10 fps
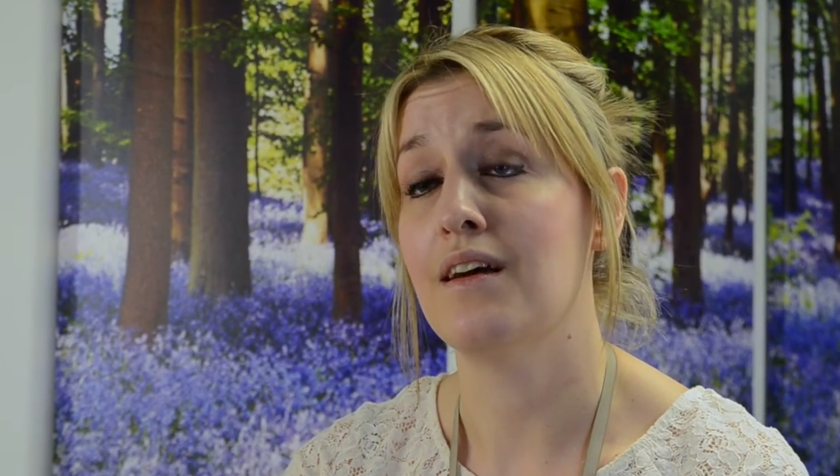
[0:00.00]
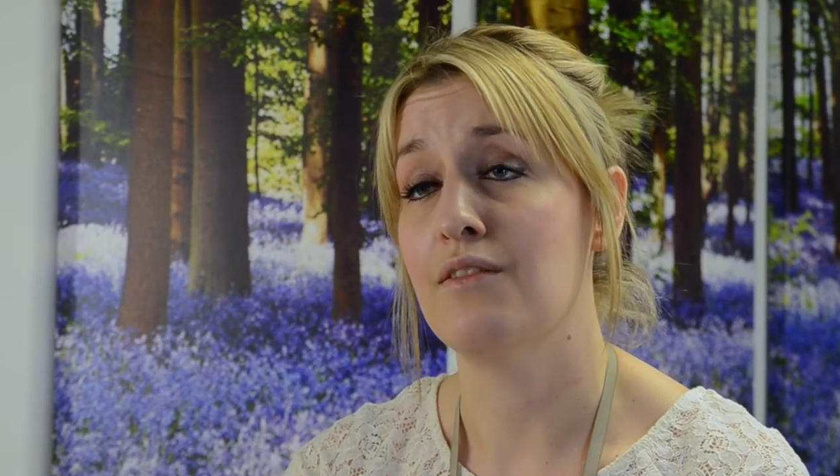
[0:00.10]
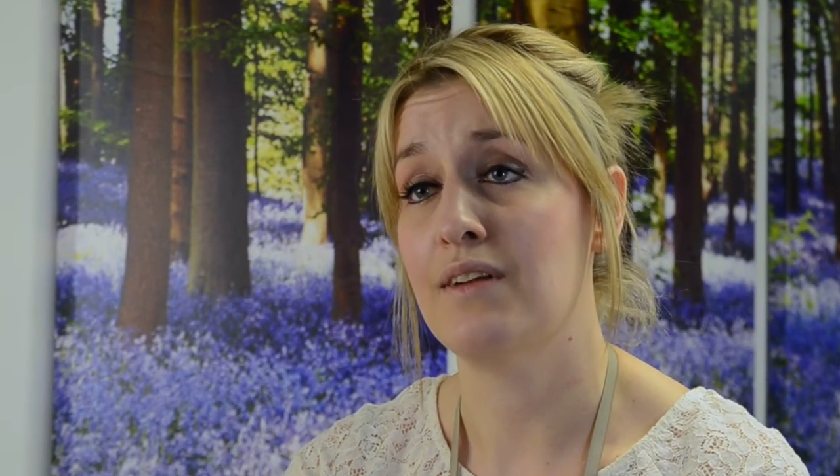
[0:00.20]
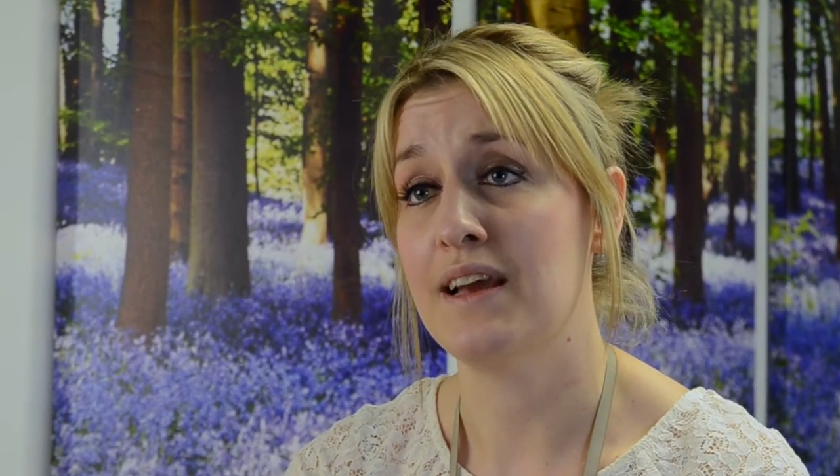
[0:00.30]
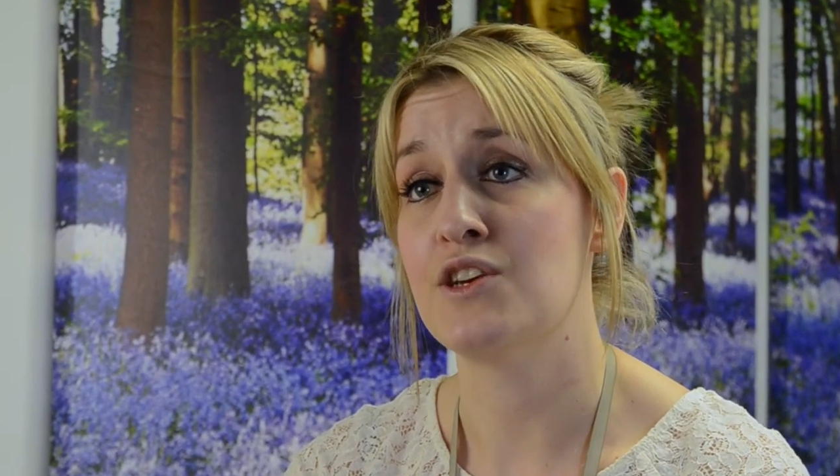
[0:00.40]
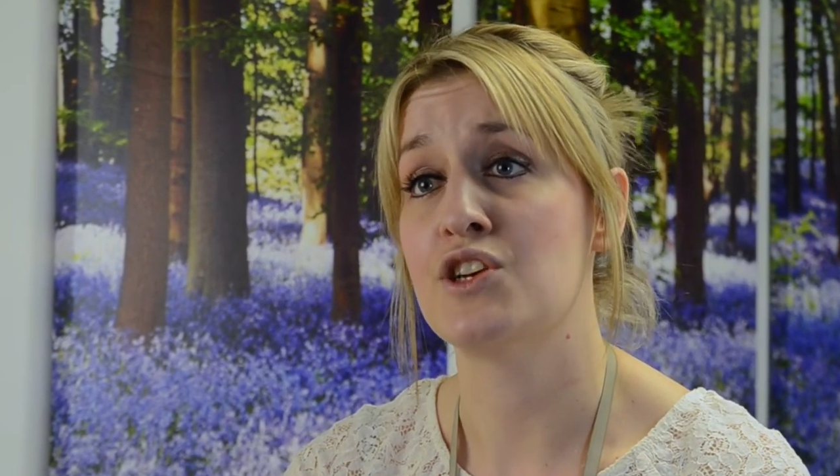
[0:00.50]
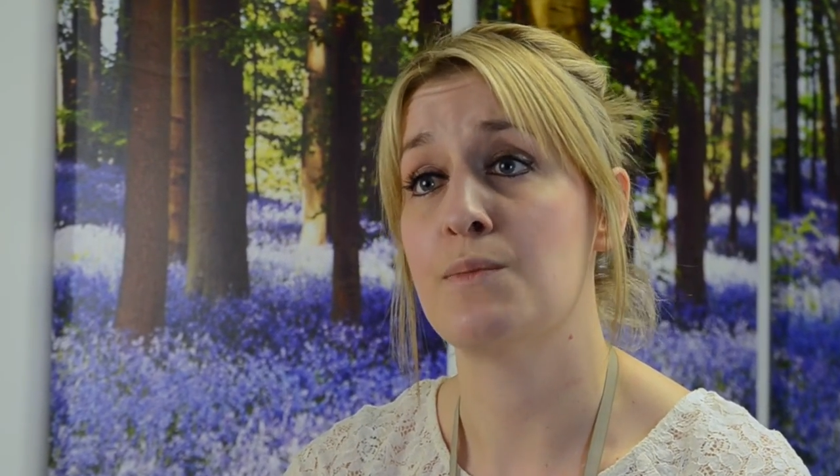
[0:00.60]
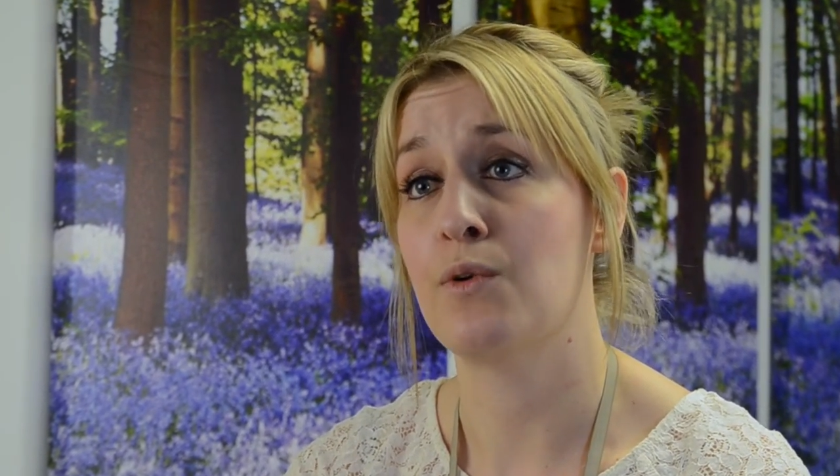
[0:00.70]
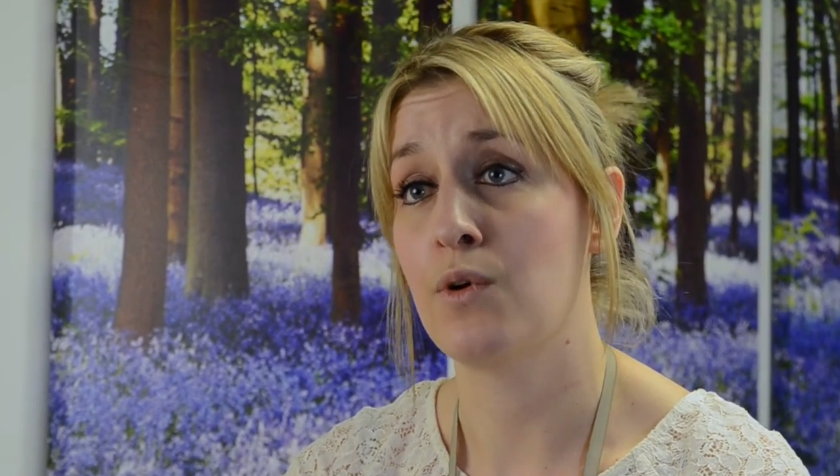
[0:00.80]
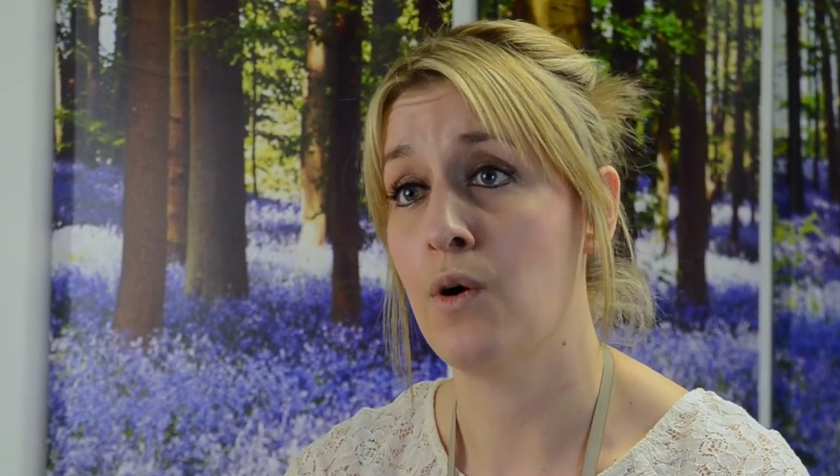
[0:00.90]
a
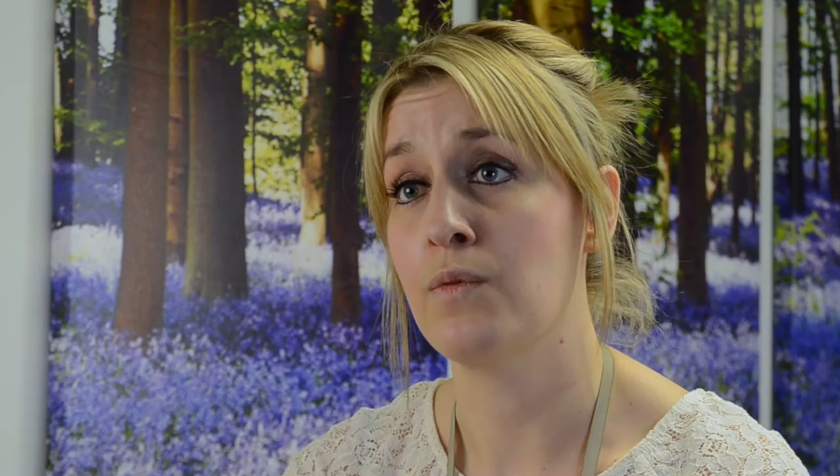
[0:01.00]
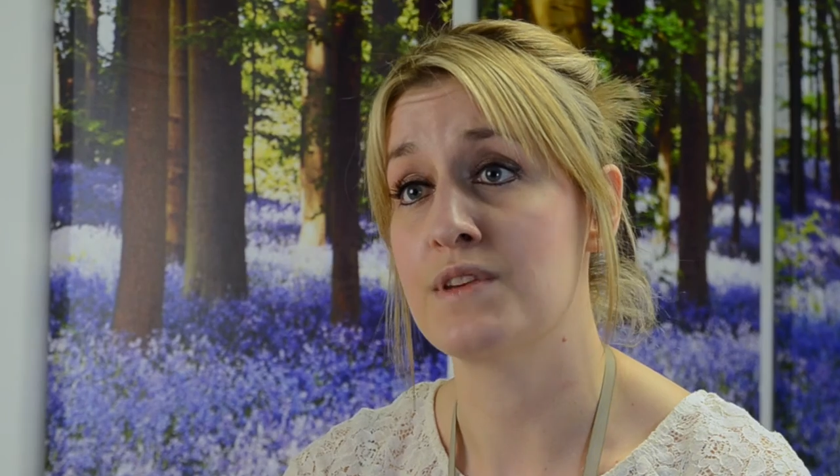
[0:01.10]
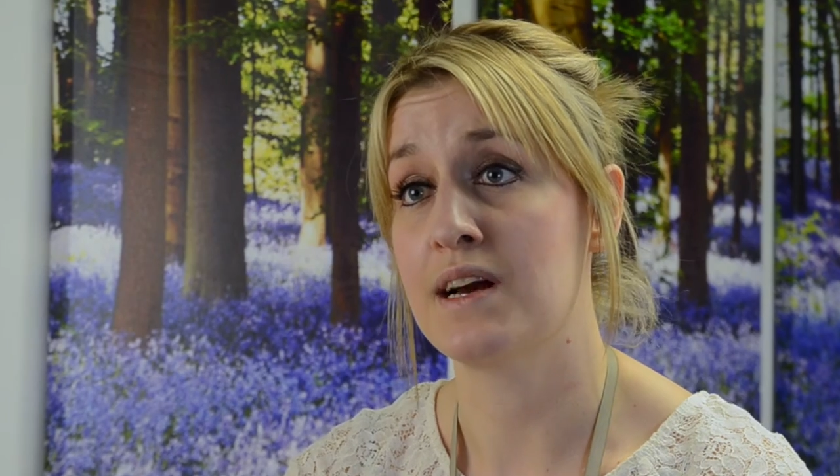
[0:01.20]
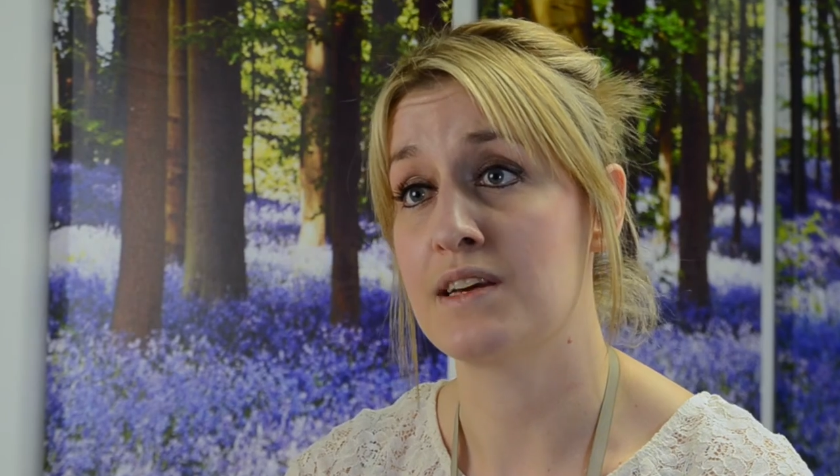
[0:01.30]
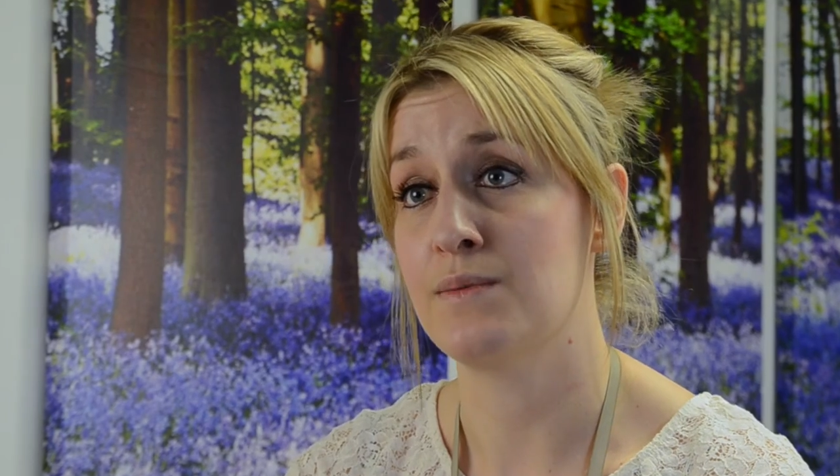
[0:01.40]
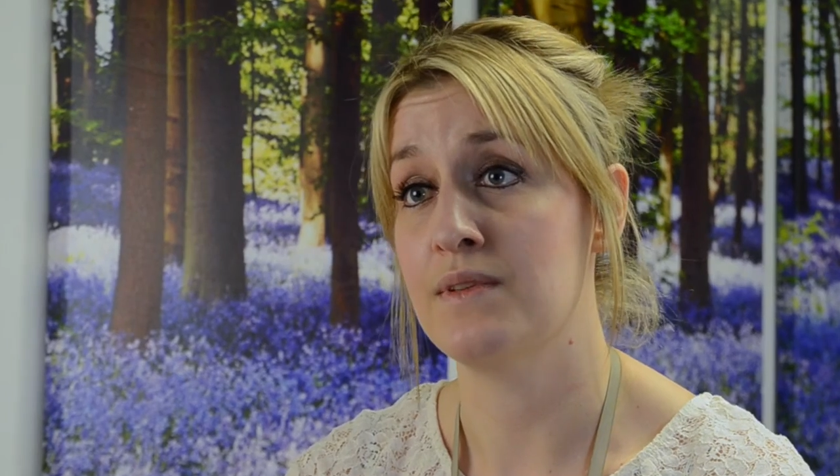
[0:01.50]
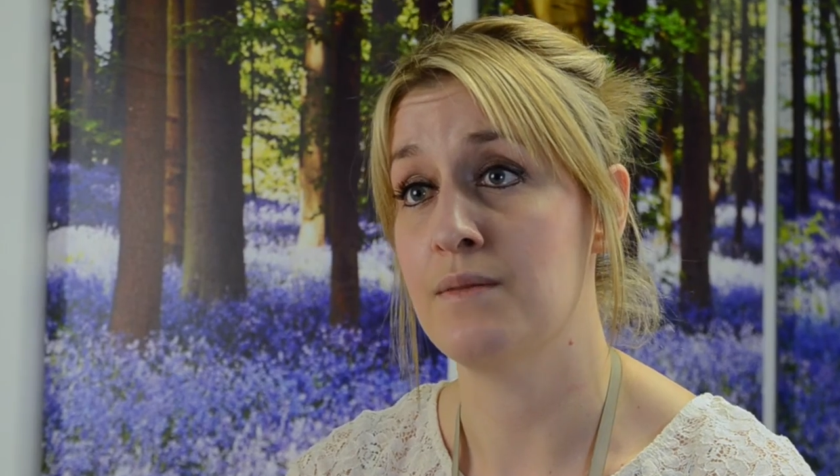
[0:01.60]
relationship or contact with